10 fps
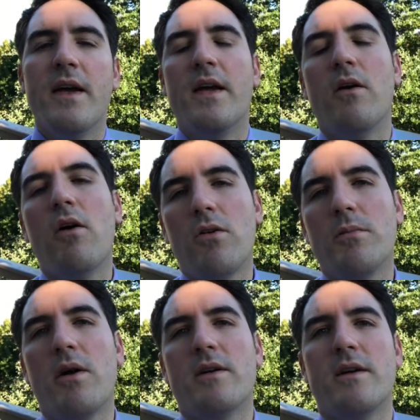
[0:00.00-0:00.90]
A
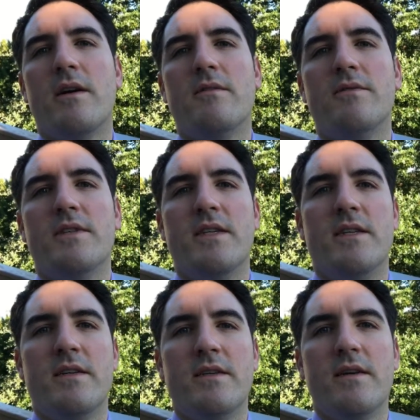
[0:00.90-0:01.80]
hallmark of
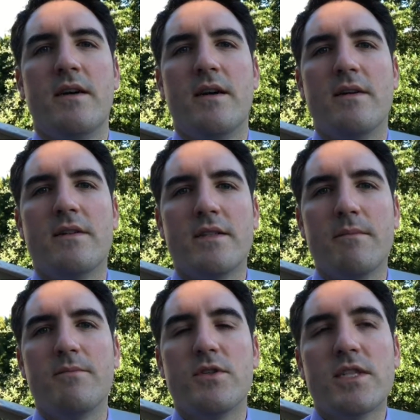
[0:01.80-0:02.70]
the uh,
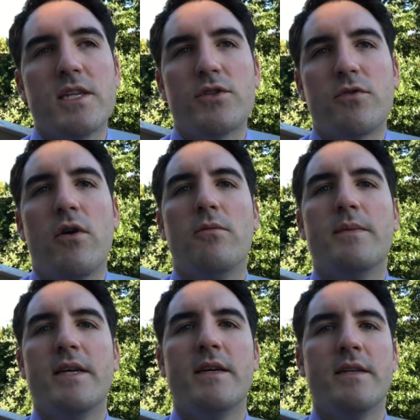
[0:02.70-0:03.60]
sim- syndrome
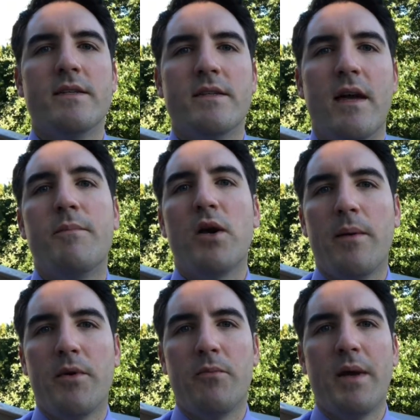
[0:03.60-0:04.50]
is
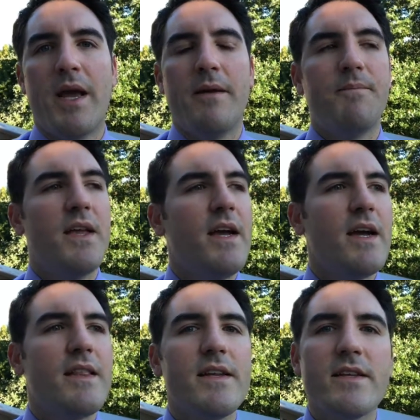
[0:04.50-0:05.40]
abdominal pain.
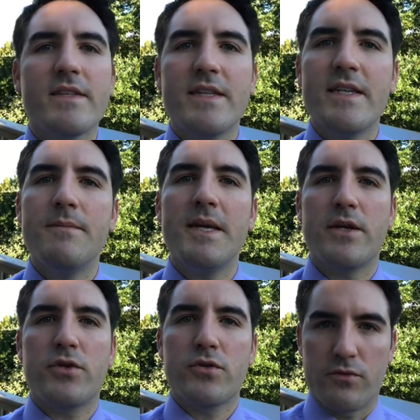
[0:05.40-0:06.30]
And that doesn't need to be
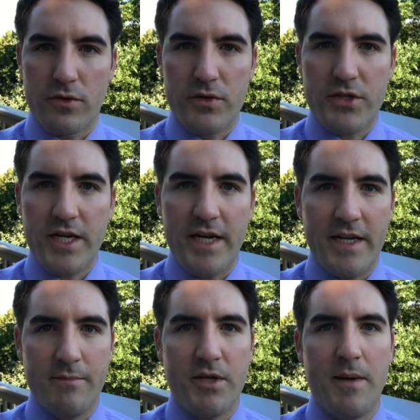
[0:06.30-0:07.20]

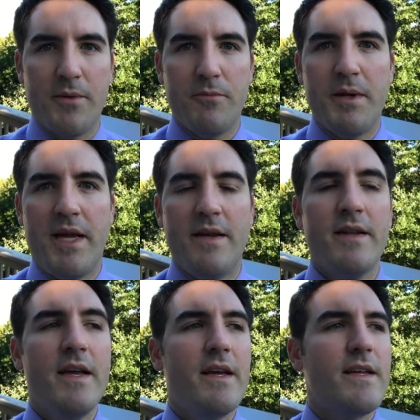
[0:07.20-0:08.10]
excruciating abdominal pain.
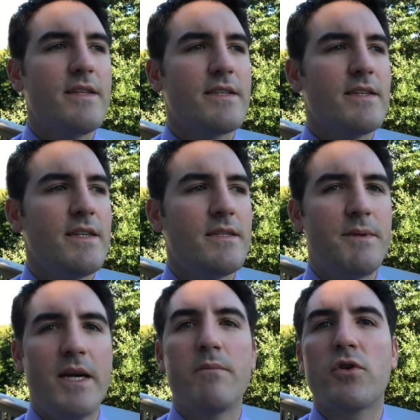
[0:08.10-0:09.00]
It doesn't need to
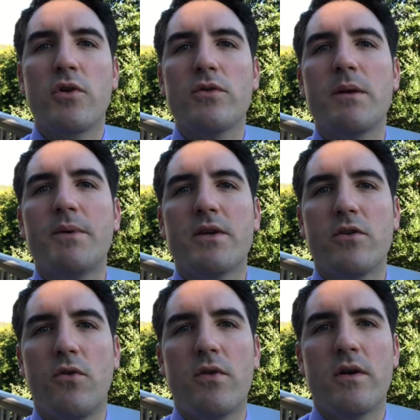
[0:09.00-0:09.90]
be I'm curled up in the
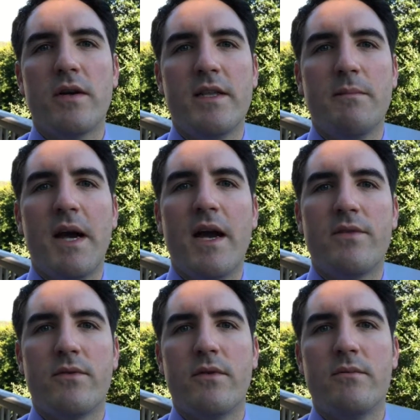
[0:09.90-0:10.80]
corner in the
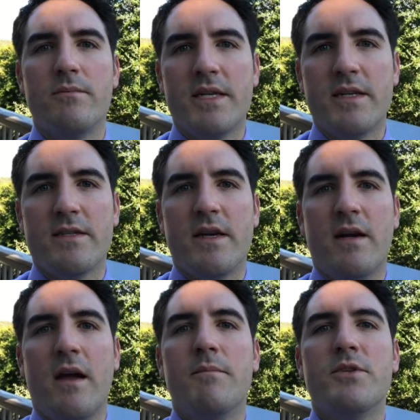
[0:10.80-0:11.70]
bathroom because
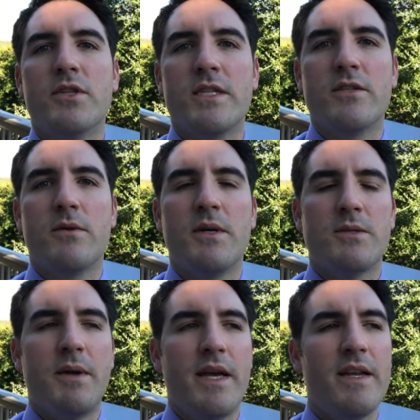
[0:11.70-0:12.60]
I- I'm just in so
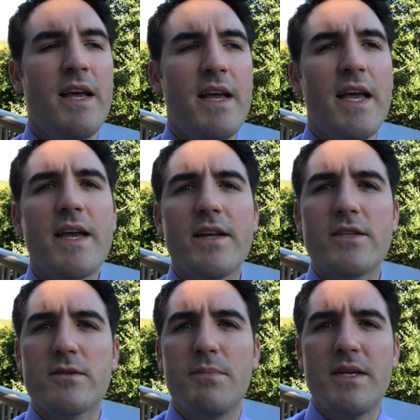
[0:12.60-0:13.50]
much pain. It can
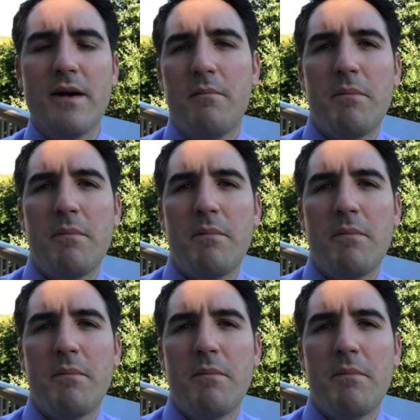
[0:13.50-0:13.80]
just be a